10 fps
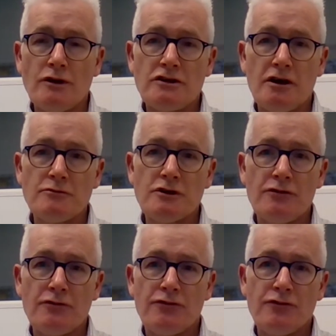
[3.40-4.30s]
So in terms
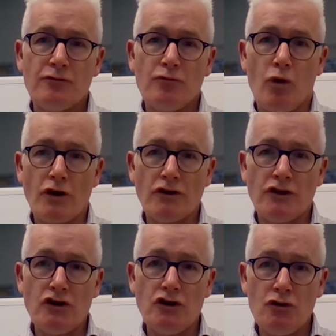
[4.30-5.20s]
of what are
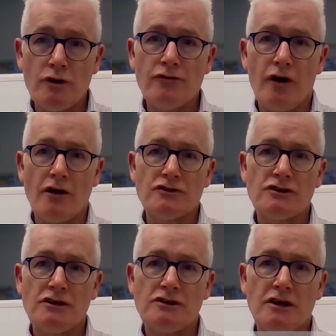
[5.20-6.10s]
the new
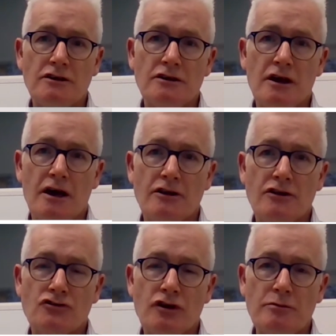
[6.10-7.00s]
advances in
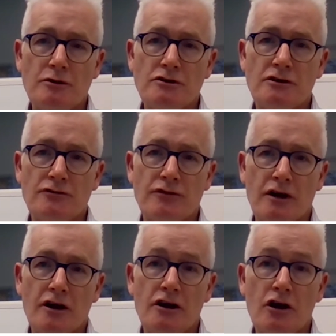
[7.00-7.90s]
the treatment of
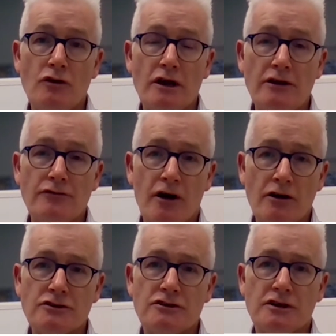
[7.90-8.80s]
locally
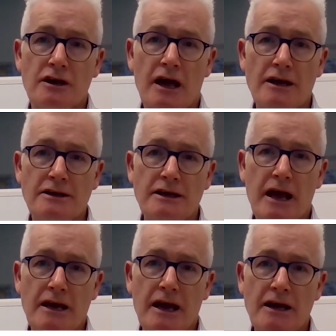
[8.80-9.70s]
advanced head and
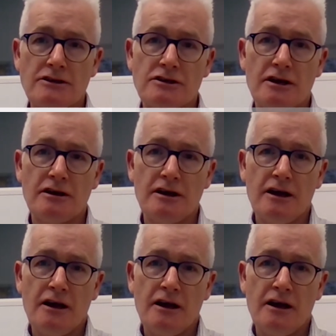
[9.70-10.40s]
neck cancer,